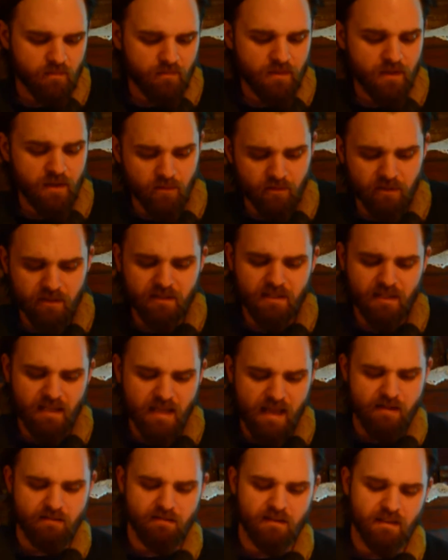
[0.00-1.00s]
The only thing
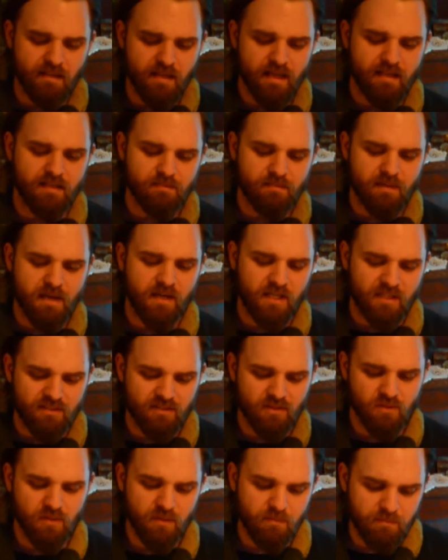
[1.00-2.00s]
Harry liked about
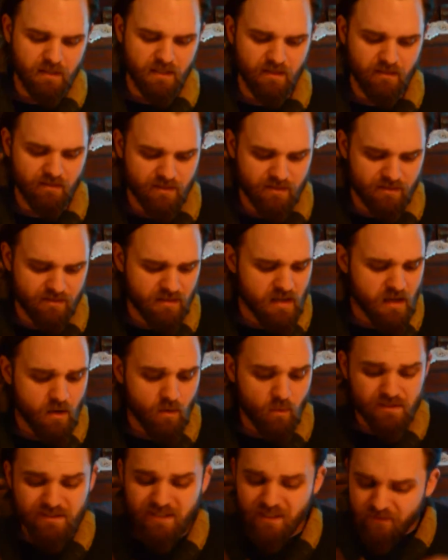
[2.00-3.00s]
his own appearance
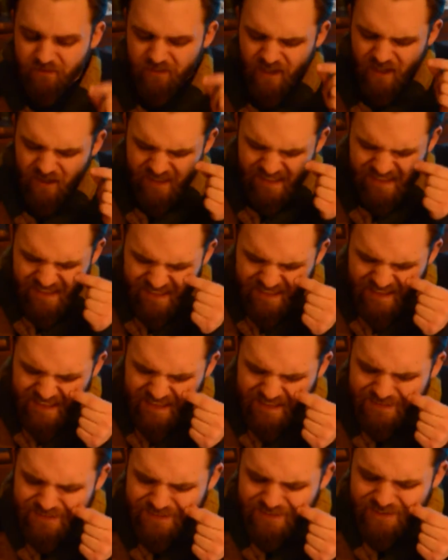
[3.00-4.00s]
was a very
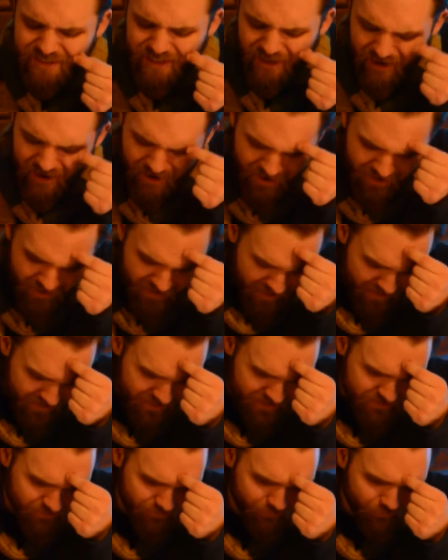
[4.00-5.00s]
thin scar on
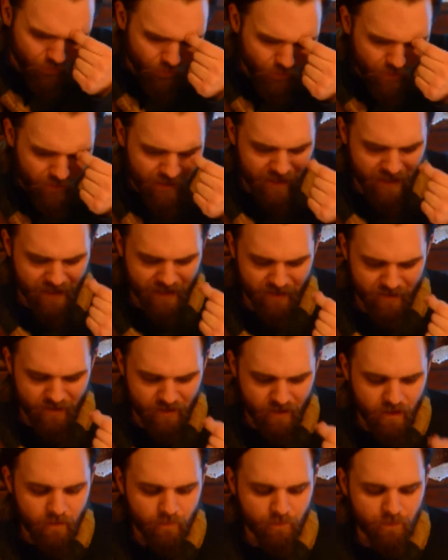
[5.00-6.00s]
his forehead,
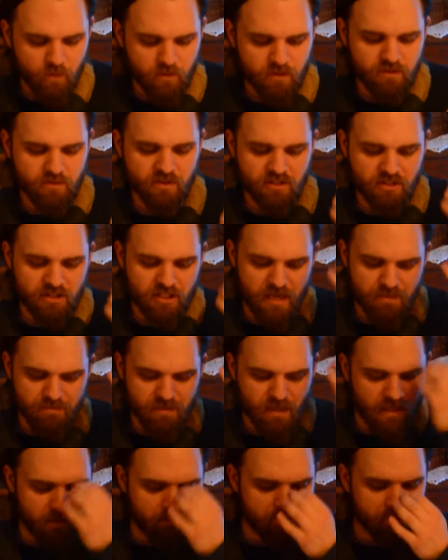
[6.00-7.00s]
which was shaped
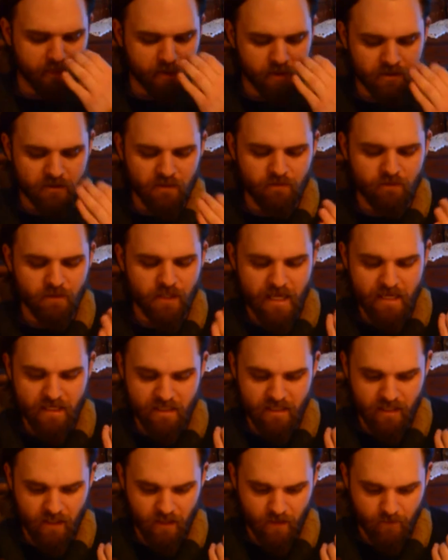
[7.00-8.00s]
like a bolt of
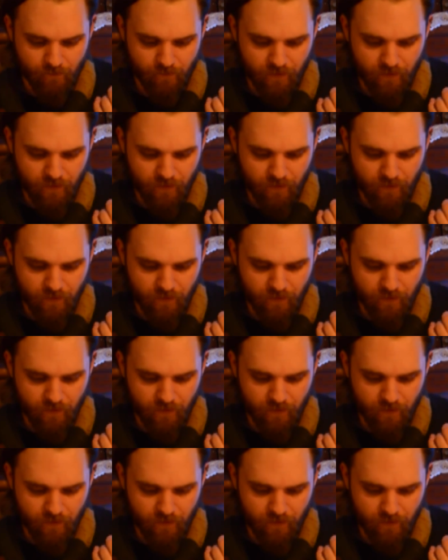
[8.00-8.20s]
lightning.